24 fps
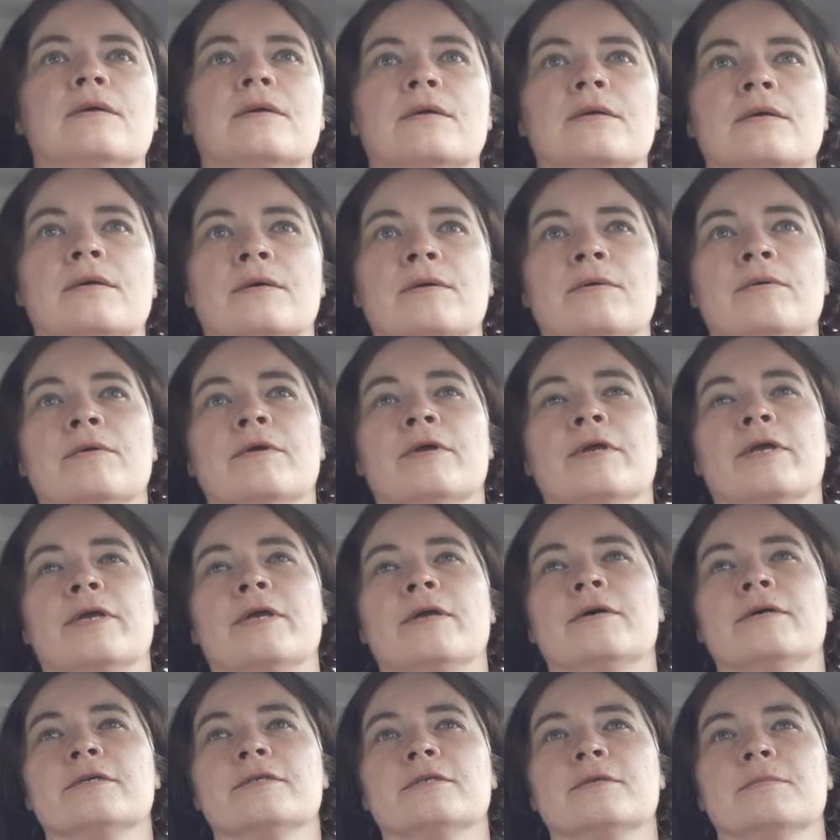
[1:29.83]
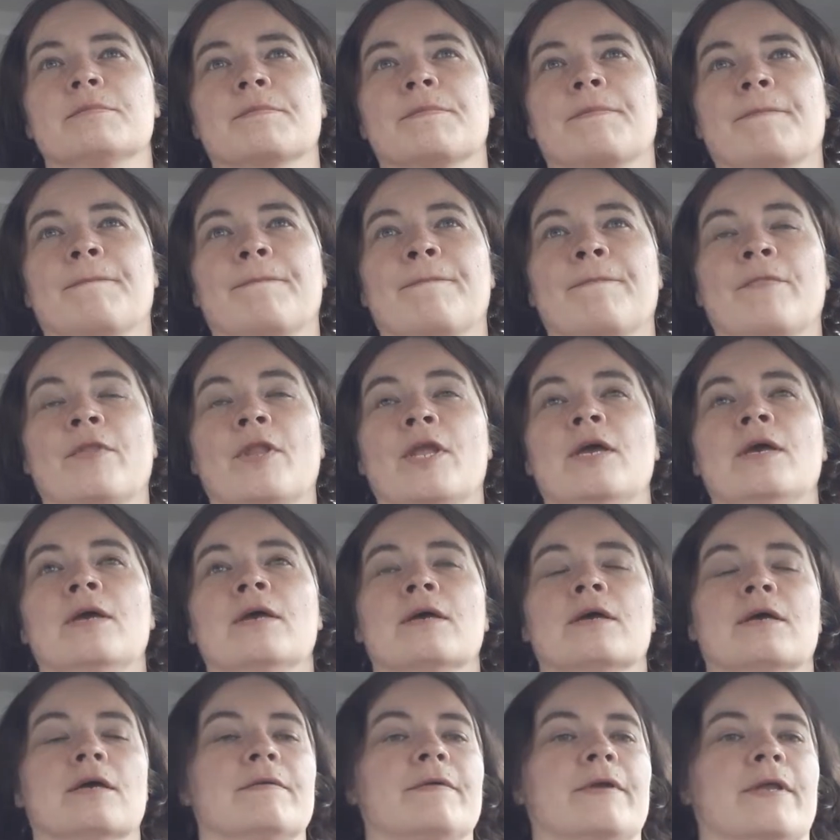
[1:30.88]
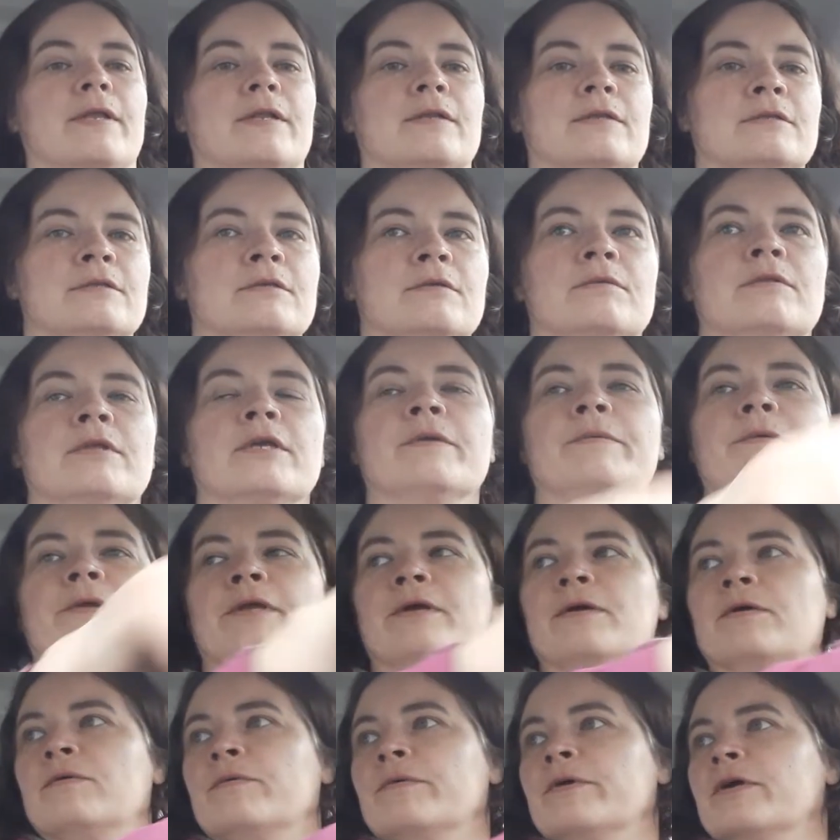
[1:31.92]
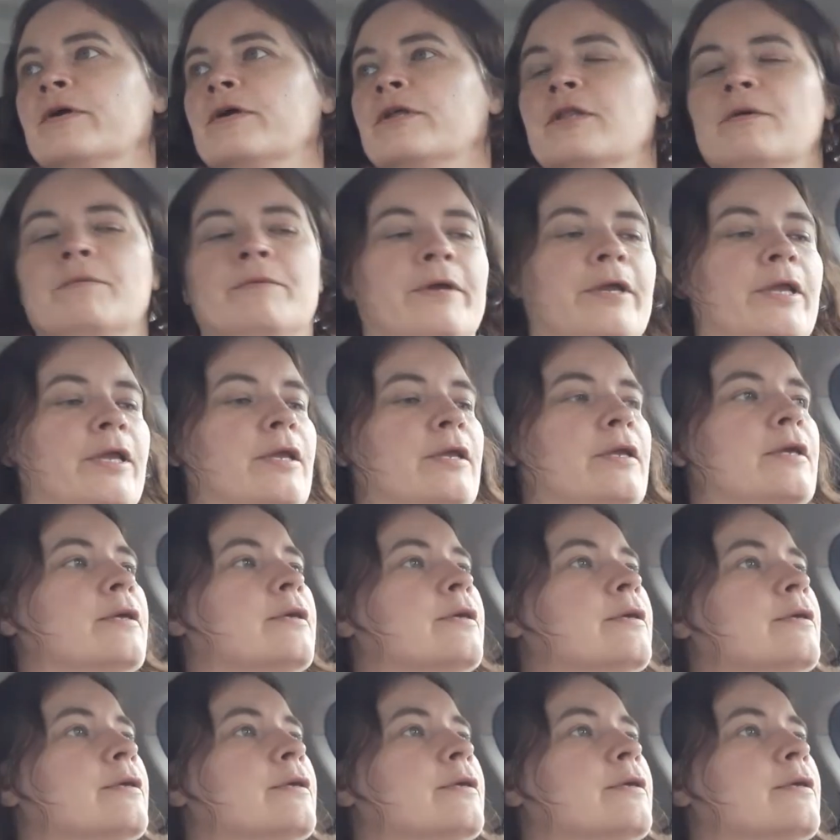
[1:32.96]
Okay, awesome. Alright, so there we go. We're on the way.